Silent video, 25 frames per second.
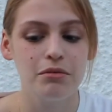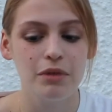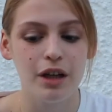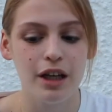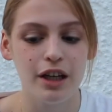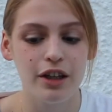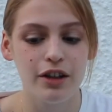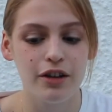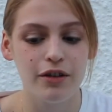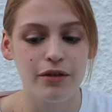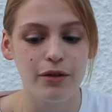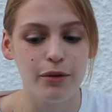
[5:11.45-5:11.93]

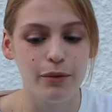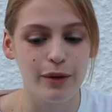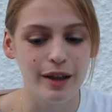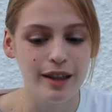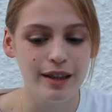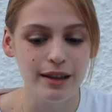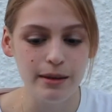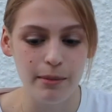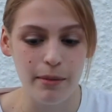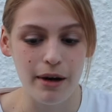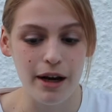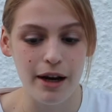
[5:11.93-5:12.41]
in different
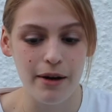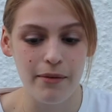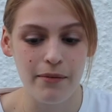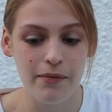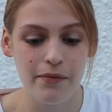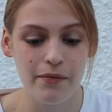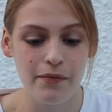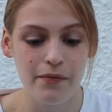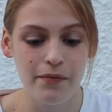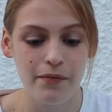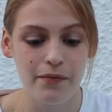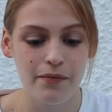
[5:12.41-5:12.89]
ways to me
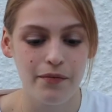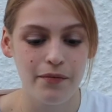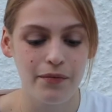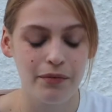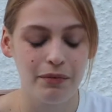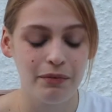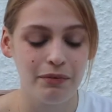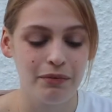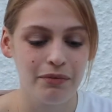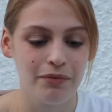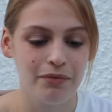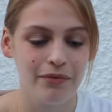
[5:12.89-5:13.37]

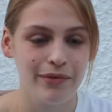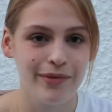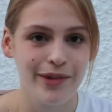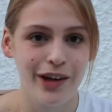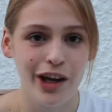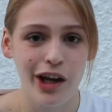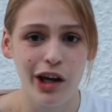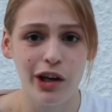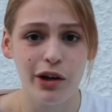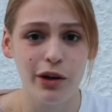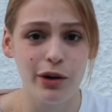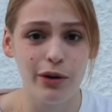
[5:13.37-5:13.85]

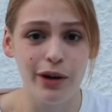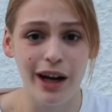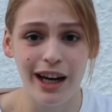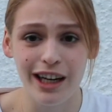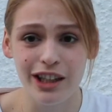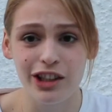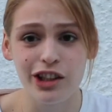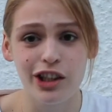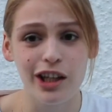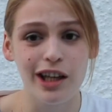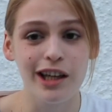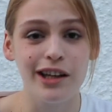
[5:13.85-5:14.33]
and who
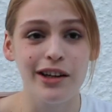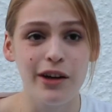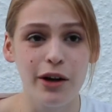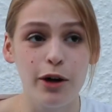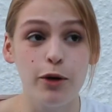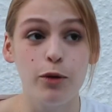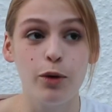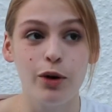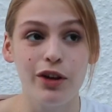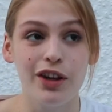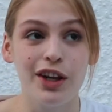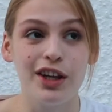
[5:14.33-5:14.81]
actually
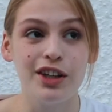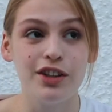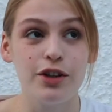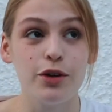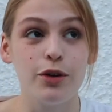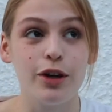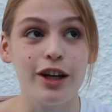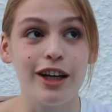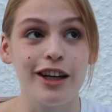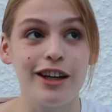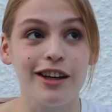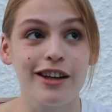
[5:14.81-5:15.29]
know what they're
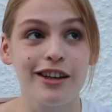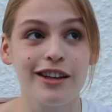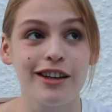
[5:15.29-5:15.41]
doing.